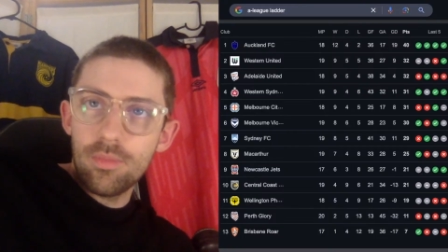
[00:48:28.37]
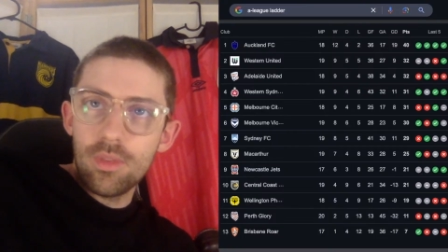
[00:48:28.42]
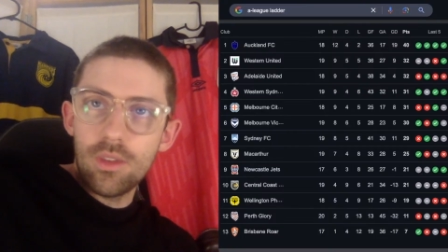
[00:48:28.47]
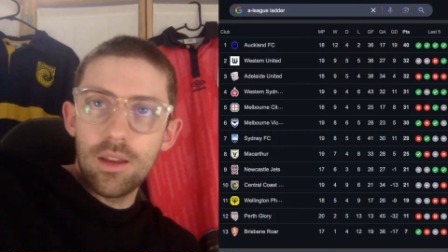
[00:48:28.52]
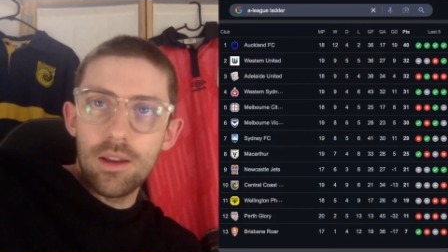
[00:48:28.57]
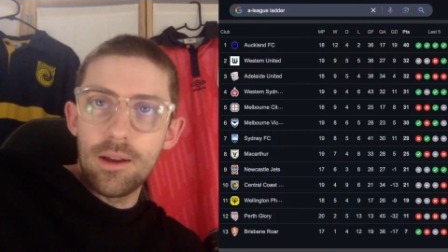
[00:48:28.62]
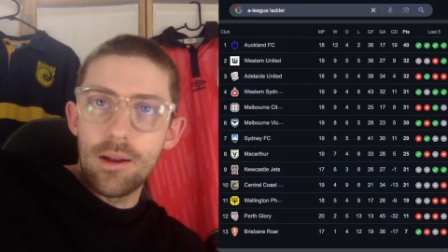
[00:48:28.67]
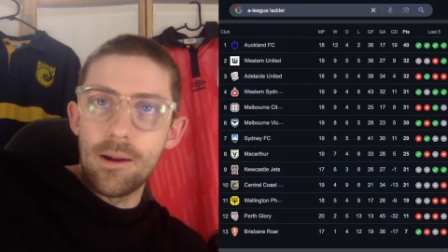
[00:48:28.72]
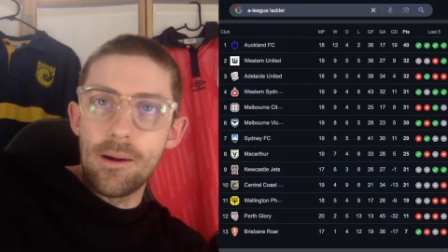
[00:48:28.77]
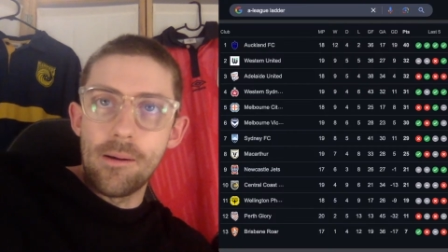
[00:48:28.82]

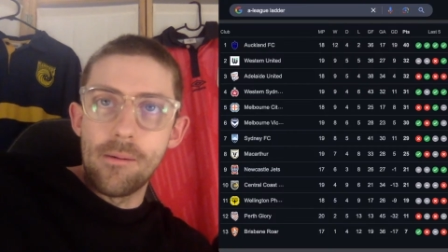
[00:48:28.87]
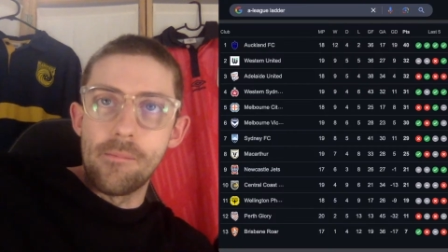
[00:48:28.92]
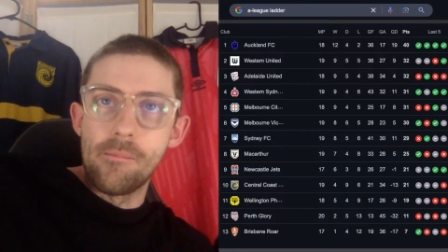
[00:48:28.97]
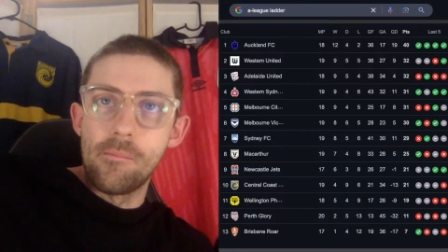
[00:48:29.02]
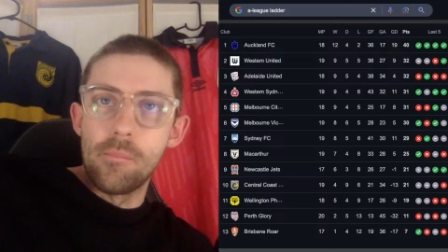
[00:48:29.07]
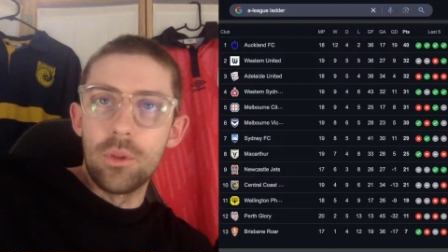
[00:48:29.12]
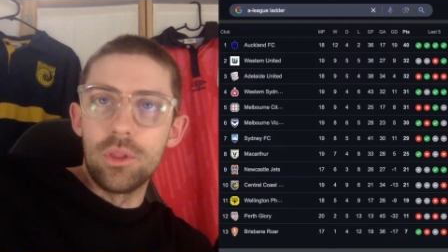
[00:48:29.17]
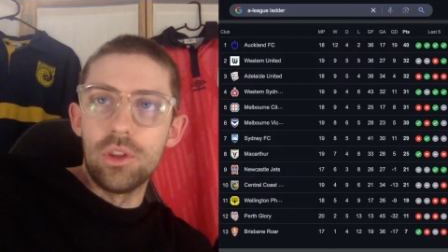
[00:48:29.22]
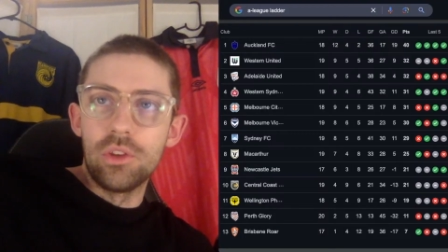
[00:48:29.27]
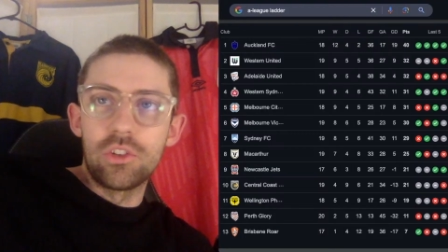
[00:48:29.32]
But
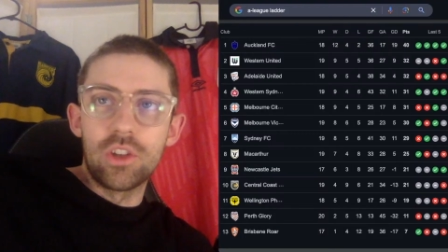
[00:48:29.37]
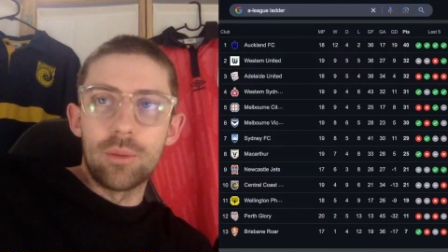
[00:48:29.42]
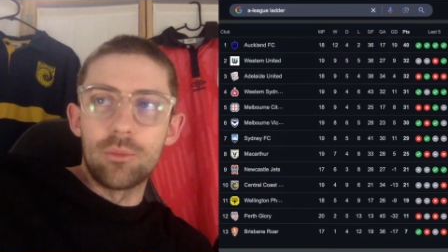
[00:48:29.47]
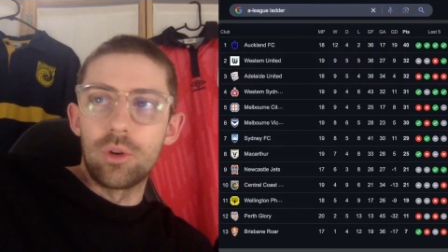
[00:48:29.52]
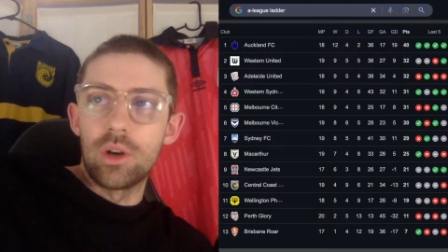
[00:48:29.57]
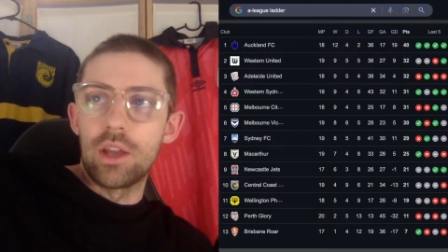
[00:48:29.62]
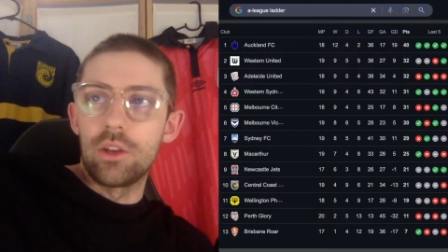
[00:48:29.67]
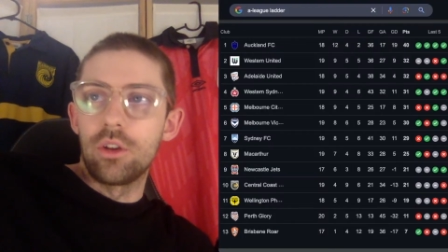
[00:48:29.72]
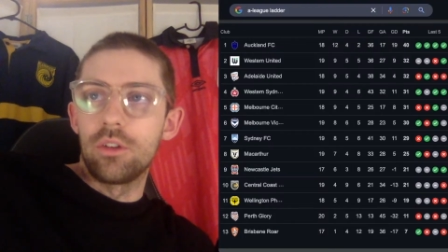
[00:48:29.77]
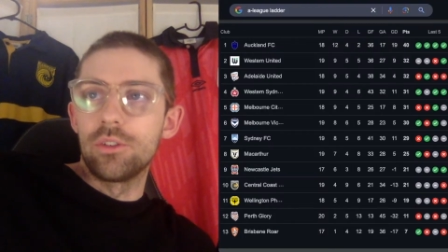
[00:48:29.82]
this time
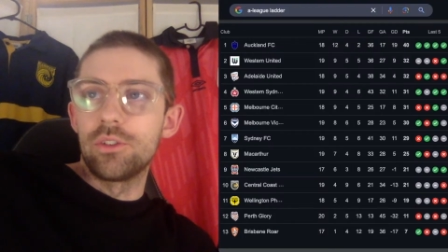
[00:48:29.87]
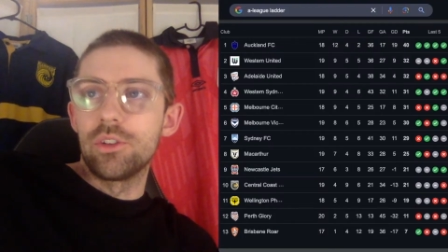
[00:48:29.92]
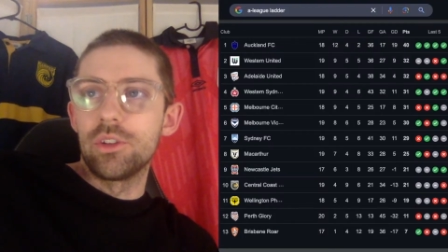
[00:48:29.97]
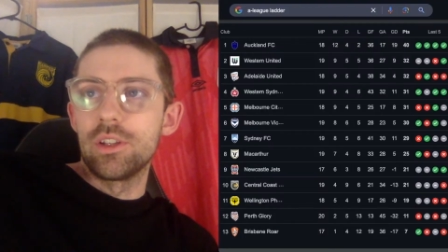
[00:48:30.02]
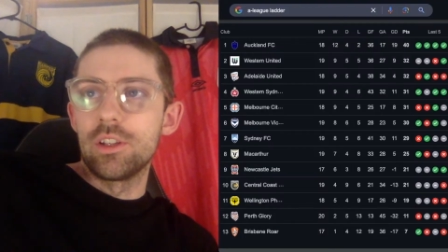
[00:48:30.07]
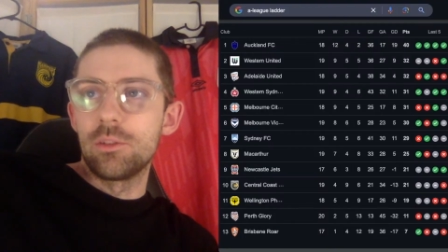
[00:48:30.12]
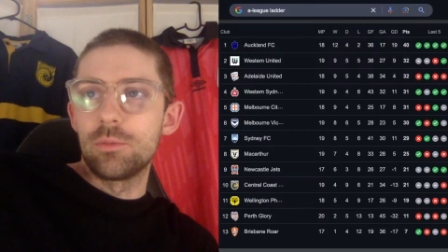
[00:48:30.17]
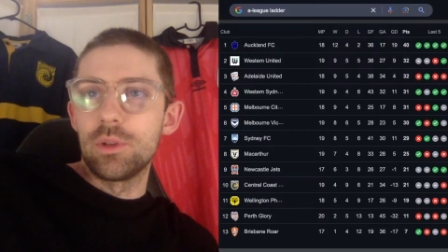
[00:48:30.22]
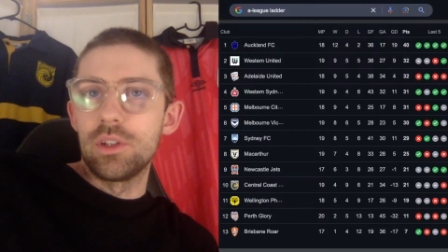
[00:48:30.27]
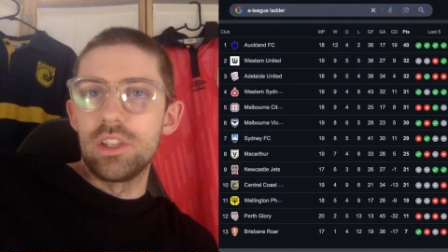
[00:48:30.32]
around, obviously,
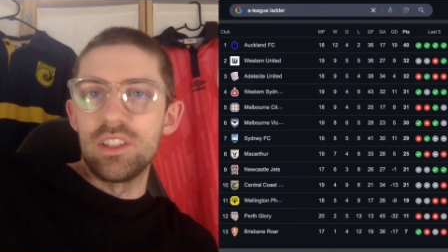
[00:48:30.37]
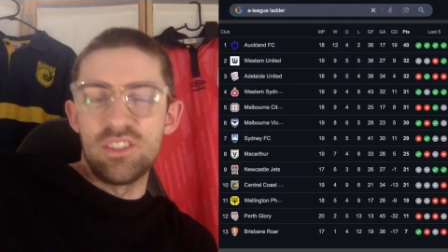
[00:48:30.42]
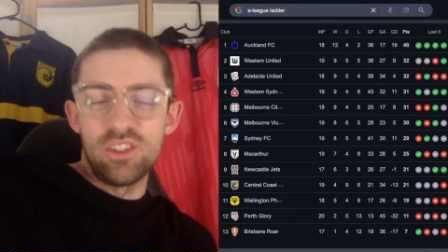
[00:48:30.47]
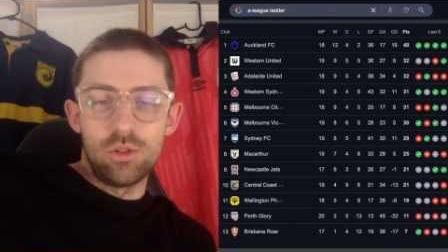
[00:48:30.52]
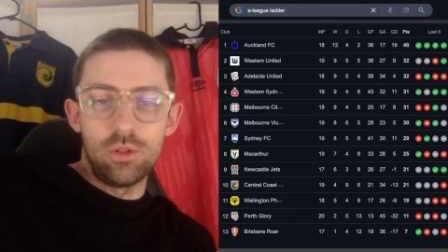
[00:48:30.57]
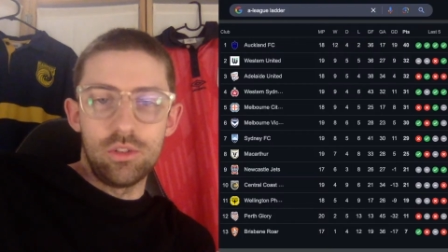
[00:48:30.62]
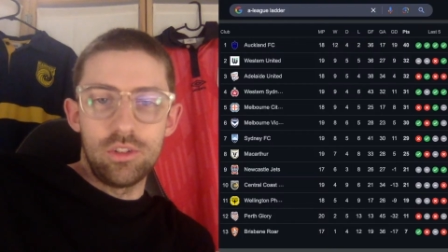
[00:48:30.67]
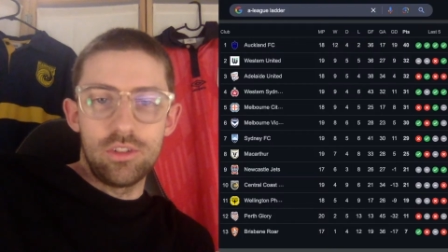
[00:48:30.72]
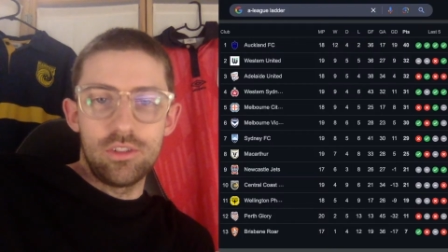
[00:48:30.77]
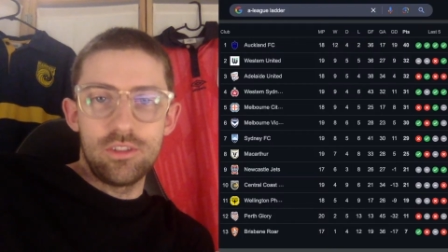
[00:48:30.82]
it's been difficult.